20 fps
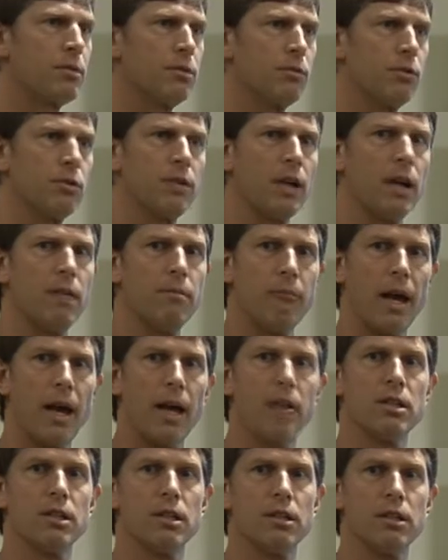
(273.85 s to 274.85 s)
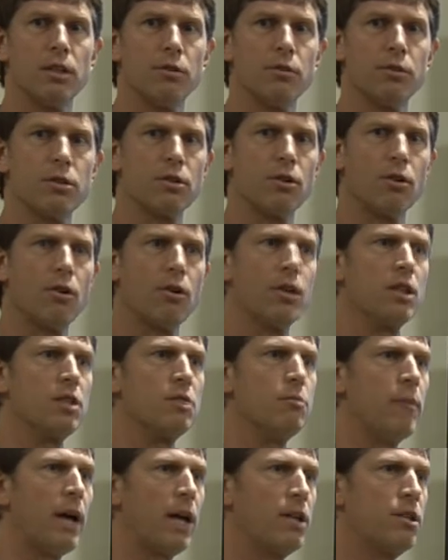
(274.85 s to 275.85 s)
So we tried to manage continuous corn as
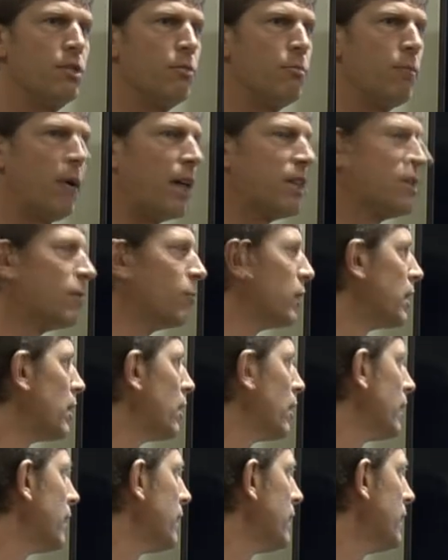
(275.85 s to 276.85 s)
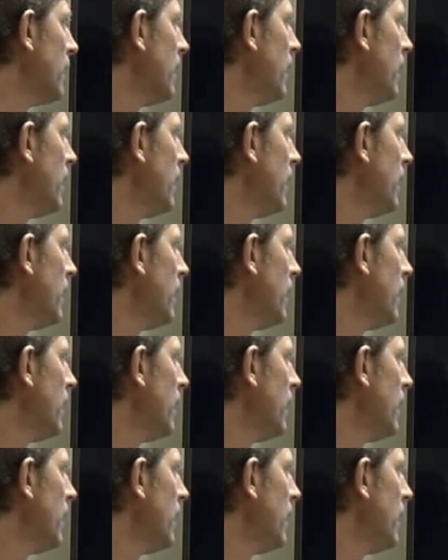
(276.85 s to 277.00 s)
best you possibly could.